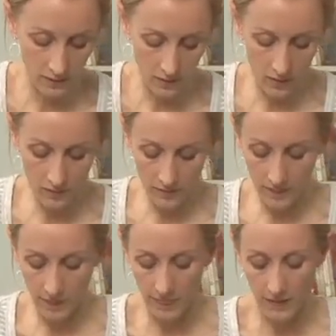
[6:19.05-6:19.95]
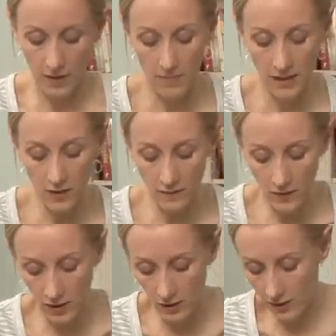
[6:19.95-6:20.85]
So come back over
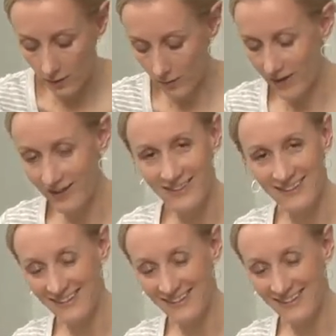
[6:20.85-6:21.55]
here, little one.